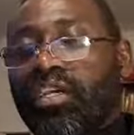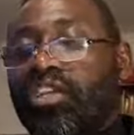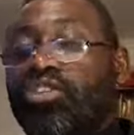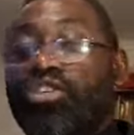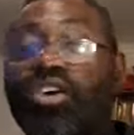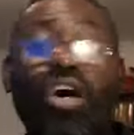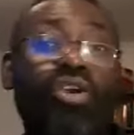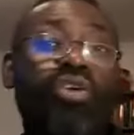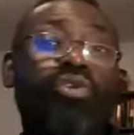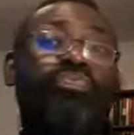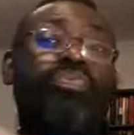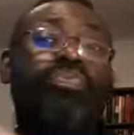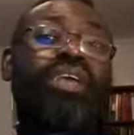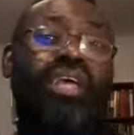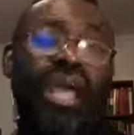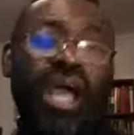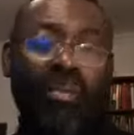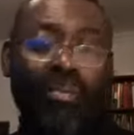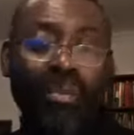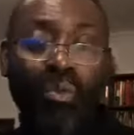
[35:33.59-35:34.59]
Don't
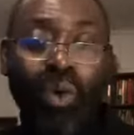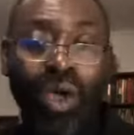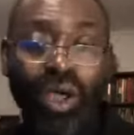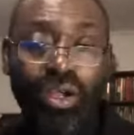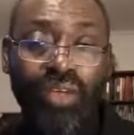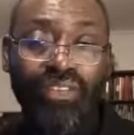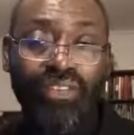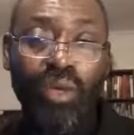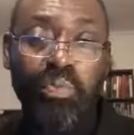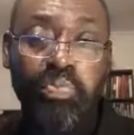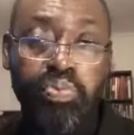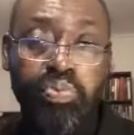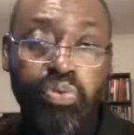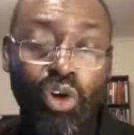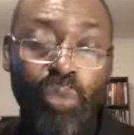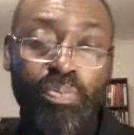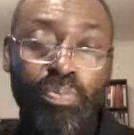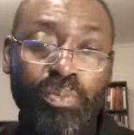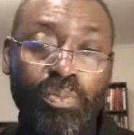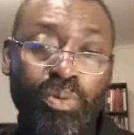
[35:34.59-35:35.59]
become one of the poor
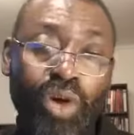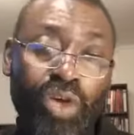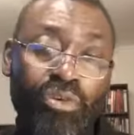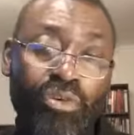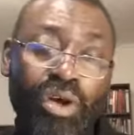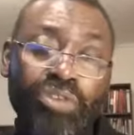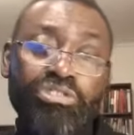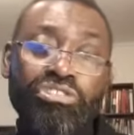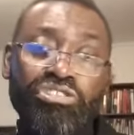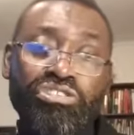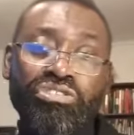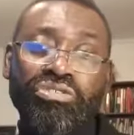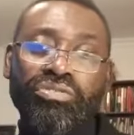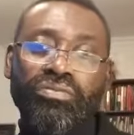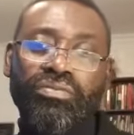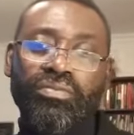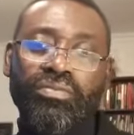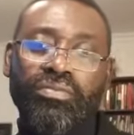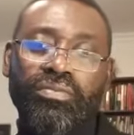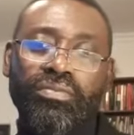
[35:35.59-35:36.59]
people around you.
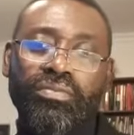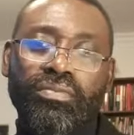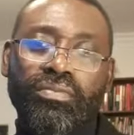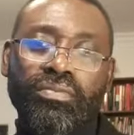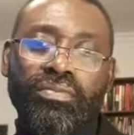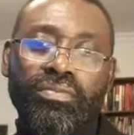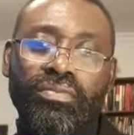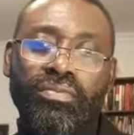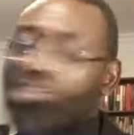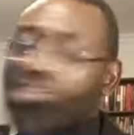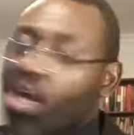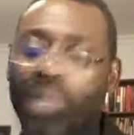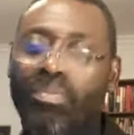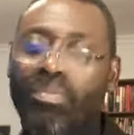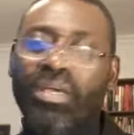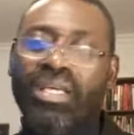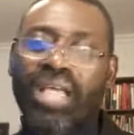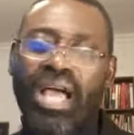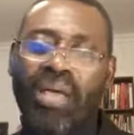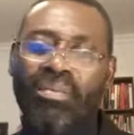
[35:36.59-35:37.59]
Don't
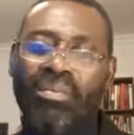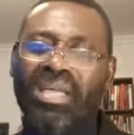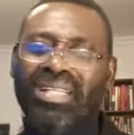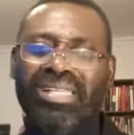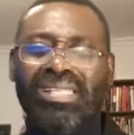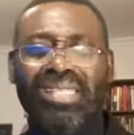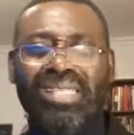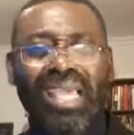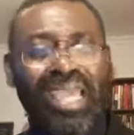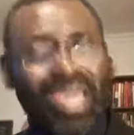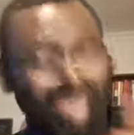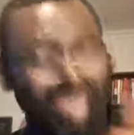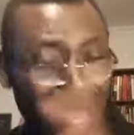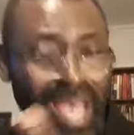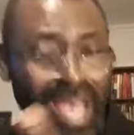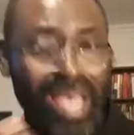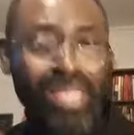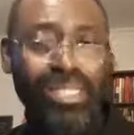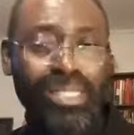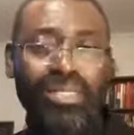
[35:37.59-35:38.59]
become. It is a
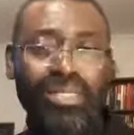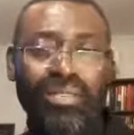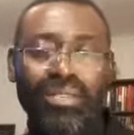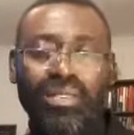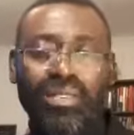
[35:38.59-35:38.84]
curse.